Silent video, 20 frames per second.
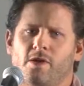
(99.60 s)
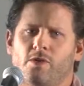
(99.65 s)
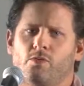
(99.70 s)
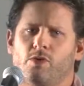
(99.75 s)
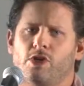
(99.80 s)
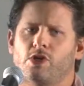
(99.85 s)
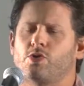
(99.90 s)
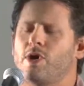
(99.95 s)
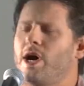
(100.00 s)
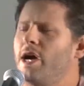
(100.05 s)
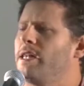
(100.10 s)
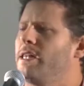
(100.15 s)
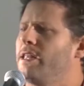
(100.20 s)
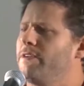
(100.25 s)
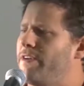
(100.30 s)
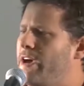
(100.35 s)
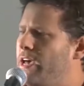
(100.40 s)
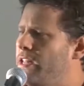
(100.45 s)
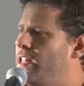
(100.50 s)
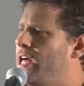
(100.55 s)
We try and
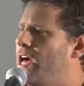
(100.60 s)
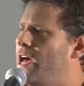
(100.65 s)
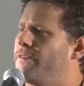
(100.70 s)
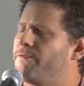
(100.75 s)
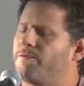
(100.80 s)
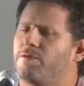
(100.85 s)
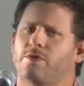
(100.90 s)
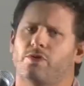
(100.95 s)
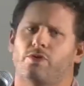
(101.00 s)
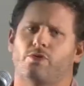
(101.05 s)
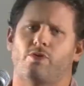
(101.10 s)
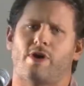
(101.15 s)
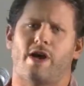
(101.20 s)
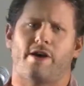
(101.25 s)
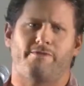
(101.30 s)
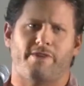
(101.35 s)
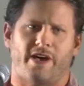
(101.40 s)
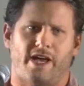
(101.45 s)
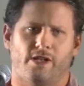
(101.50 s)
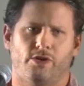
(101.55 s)
live our life through
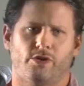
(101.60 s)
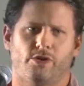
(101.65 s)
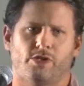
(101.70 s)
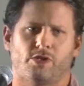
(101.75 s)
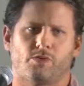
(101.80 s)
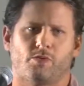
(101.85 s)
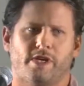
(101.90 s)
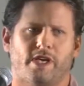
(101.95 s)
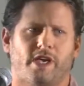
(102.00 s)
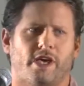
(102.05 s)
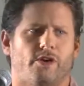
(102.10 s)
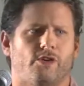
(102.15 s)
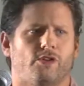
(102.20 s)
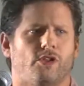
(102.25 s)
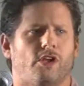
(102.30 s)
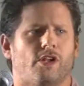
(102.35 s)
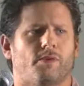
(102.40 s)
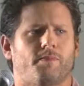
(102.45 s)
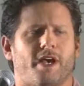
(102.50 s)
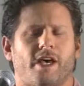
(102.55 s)
our values, we care a
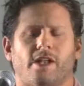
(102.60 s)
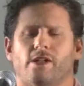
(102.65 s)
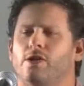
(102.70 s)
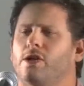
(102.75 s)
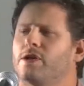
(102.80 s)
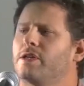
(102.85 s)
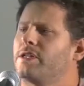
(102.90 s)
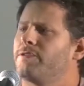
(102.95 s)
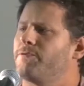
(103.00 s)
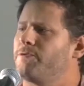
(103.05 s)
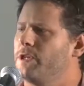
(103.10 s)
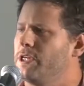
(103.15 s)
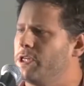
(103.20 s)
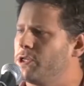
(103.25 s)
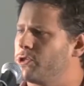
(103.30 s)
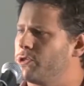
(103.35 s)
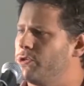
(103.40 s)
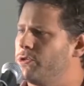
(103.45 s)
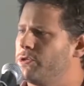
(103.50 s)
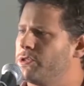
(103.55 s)
lot about a lot of different
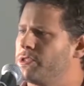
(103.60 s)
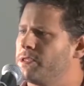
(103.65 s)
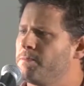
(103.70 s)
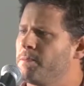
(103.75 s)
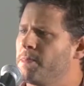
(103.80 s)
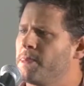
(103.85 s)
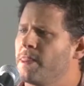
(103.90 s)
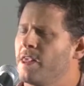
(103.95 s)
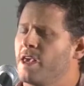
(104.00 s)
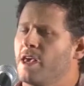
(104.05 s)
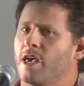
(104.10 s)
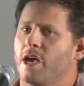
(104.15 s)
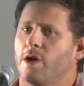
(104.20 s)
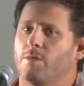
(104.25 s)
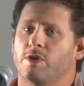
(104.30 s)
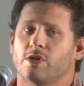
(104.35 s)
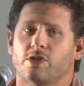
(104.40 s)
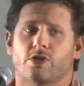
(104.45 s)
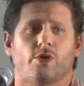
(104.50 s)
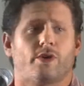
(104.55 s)
issues.
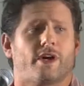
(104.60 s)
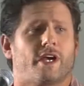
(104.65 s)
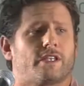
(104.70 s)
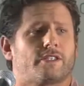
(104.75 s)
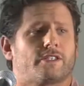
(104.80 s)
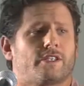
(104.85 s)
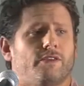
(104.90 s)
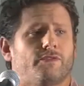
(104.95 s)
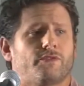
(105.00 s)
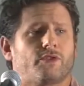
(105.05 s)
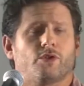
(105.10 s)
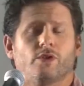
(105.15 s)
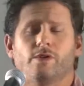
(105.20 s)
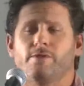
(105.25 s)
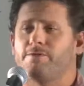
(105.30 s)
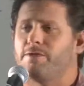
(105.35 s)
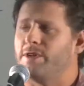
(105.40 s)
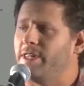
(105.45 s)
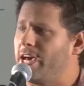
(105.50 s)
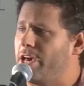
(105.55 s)
And we saw ourselves doing
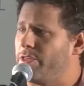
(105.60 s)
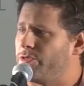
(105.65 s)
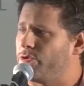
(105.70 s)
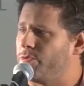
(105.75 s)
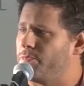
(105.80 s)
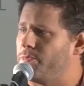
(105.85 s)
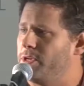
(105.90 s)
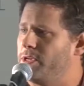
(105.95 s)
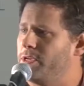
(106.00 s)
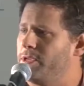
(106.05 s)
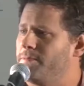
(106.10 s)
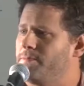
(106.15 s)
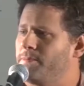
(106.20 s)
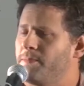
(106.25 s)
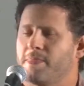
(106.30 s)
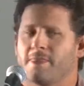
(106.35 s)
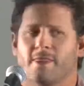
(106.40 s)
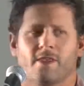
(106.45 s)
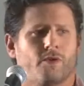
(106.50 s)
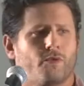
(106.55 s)
philanthropy
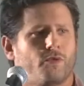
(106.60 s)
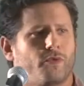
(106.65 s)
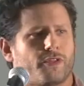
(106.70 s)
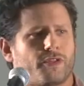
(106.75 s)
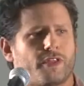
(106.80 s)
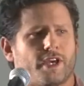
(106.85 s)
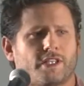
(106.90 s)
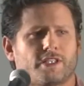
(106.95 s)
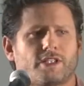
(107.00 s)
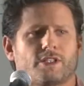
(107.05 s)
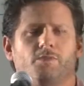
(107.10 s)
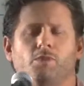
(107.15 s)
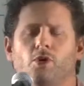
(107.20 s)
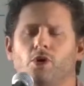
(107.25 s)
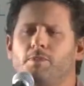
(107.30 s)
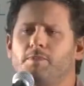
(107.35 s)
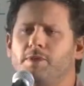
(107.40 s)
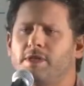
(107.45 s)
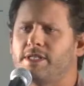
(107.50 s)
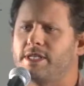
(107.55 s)
with that
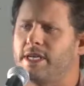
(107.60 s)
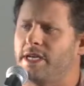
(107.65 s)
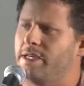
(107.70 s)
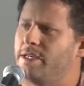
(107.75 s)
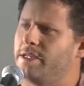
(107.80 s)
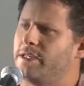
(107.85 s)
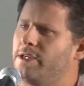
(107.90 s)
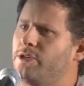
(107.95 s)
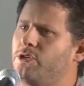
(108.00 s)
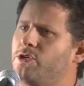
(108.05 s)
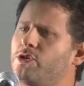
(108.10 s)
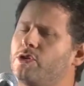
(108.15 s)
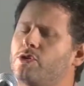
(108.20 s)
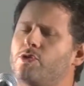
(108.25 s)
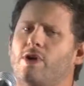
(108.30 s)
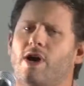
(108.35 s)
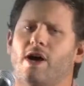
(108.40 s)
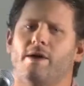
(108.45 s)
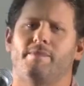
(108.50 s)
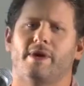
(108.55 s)
small percentage to
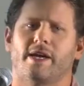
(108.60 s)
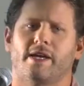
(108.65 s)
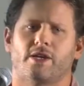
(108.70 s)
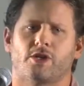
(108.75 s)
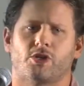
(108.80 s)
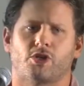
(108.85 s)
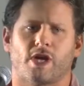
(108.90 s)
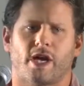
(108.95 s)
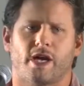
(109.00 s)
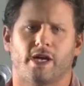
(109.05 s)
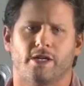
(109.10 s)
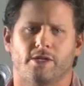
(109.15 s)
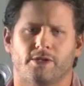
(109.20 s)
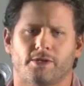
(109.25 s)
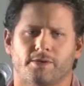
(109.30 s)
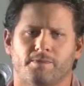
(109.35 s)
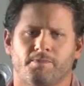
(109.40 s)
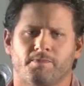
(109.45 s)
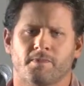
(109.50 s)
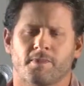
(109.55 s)
try and make a
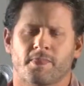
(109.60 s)
change.